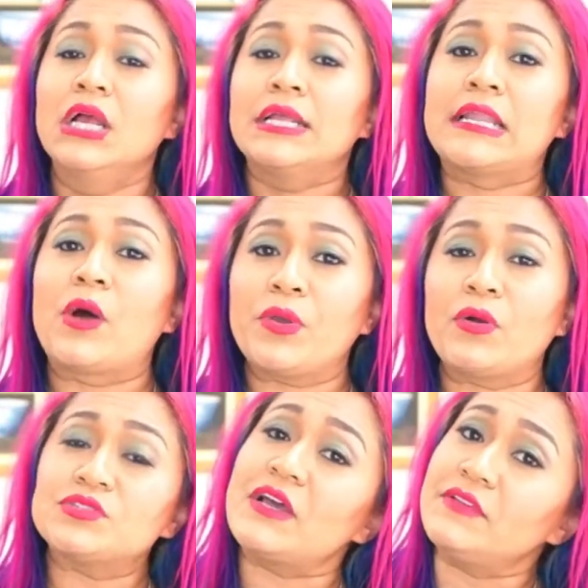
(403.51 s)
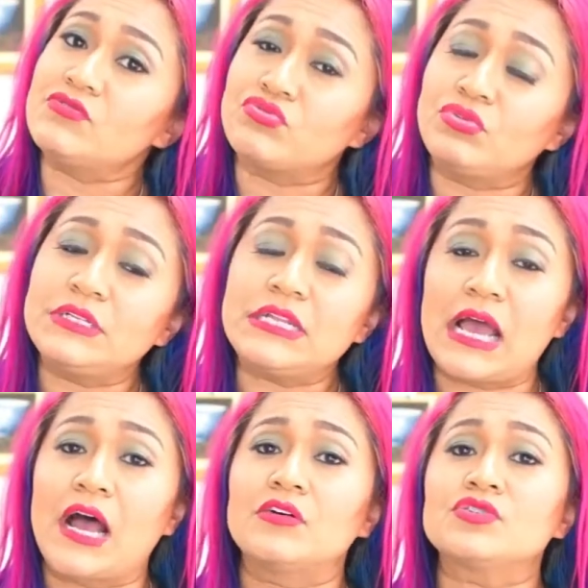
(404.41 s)
Now, we also have this rule in the
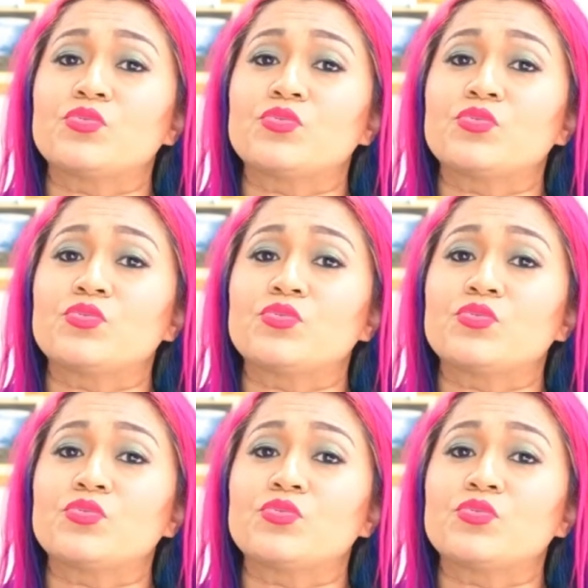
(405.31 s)
house